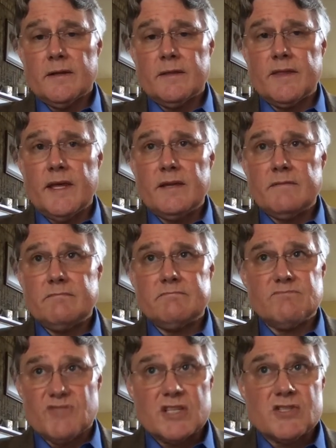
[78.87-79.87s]
that
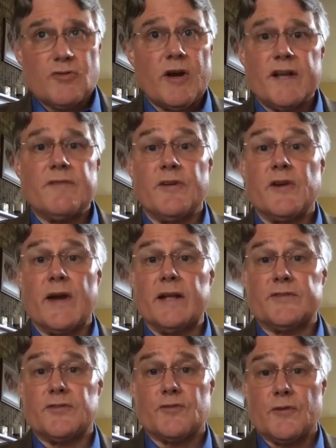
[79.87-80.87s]
just trying to figure
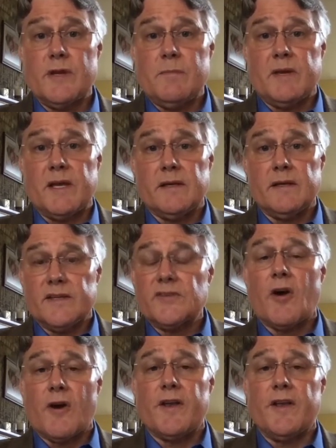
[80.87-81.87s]
out streaming is
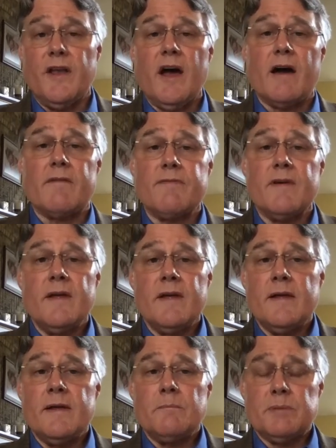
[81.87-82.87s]
hard enough,
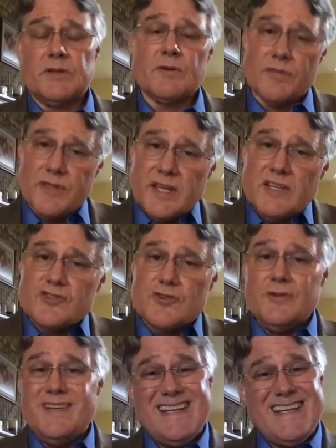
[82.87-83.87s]
but there are things
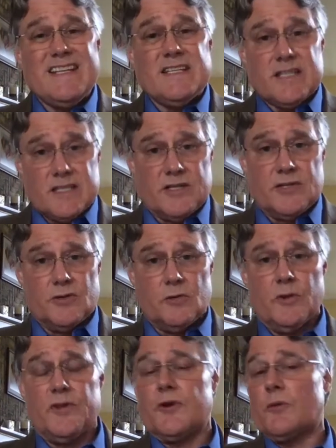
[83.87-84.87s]
you need to do
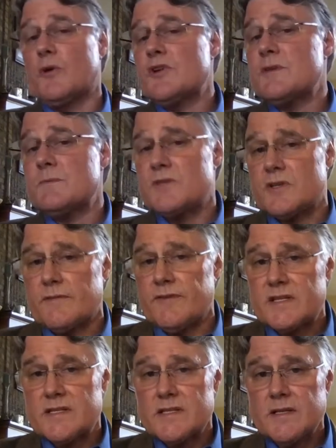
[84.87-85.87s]
with your worship
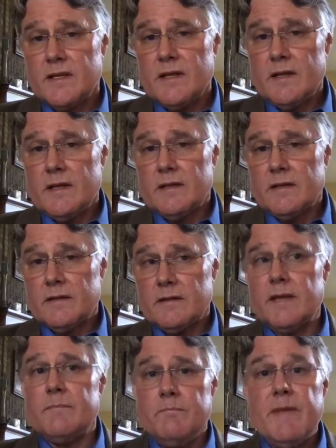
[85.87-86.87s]
service
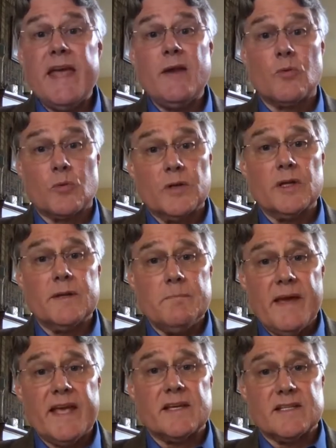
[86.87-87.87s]
that may really
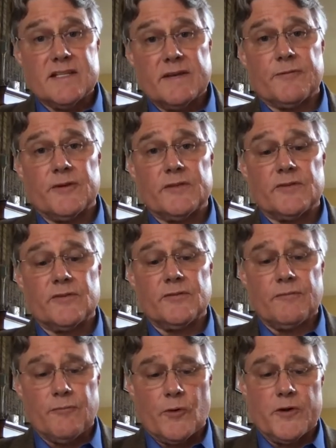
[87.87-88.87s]
make a difference
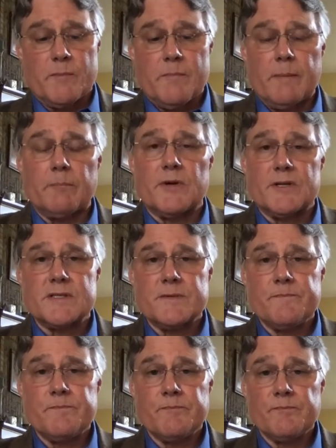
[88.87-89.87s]
for your members.
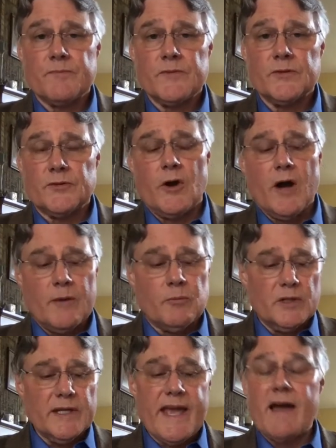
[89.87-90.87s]
So I
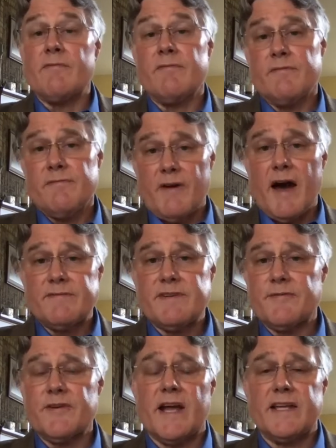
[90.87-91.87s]
really have 5
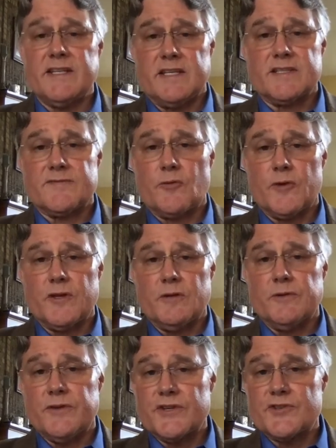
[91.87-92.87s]
different ideas for
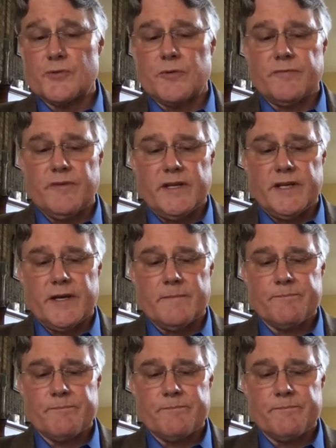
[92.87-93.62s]
you in this short video.